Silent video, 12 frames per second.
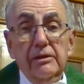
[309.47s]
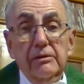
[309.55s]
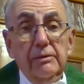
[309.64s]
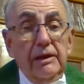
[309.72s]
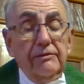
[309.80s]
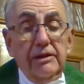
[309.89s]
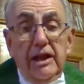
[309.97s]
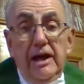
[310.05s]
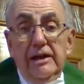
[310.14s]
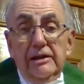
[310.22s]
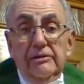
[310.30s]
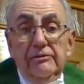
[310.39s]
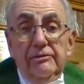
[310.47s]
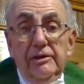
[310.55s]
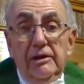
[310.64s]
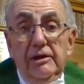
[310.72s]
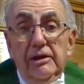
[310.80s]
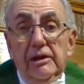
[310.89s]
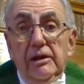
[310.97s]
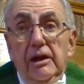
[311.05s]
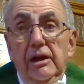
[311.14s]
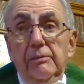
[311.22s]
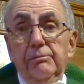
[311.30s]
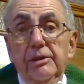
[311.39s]
We have a lot of
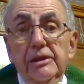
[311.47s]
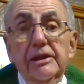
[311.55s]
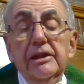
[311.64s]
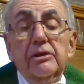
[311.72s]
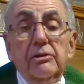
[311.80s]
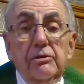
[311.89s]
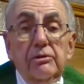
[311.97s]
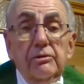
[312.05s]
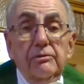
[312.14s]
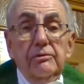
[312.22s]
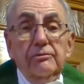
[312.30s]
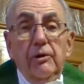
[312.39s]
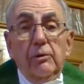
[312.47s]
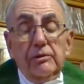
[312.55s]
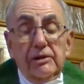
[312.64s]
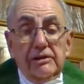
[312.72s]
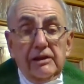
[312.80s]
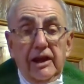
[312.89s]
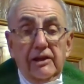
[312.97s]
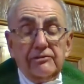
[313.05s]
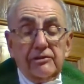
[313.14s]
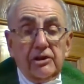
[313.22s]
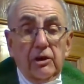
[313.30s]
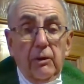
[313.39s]
political voting that has
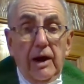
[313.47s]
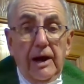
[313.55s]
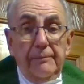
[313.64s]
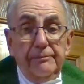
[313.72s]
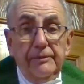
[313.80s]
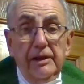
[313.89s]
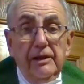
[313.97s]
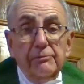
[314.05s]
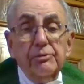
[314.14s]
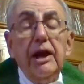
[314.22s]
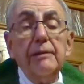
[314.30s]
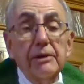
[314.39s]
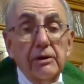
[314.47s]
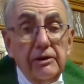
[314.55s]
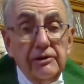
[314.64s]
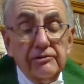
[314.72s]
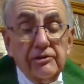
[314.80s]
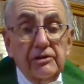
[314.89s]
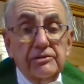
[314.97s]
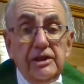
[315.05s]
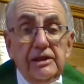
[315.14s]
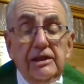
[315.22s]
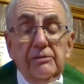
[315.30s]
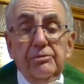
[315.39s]
to go on. Primaries are
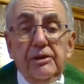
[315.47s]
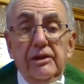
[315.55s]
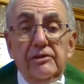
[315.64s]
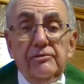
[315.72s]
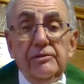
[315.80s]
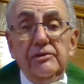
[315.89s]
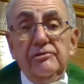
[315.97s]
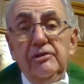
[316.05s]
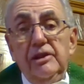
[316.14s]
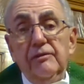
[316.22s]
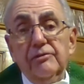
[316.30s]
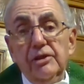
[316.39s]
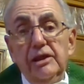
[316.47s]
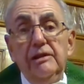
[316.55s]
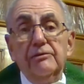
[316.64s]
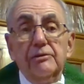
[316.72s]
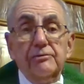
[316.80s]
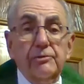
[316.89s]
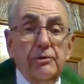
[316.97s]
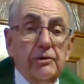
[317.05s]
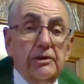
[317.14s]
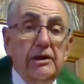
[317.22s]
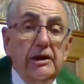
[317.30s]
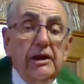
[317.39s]
taking place for the city of Cleveland
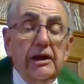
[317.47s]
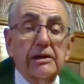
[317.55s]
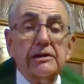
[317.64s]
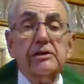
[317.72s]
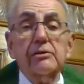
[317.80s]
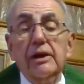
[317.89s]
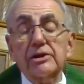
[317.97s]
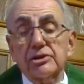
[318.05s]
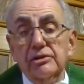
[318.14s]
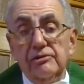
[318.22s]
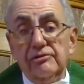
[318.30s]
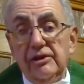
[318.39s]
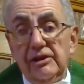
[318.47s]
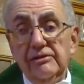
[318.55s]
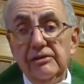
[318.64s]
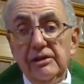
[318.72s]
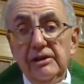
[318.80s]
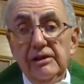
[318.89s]
for a congressional seat.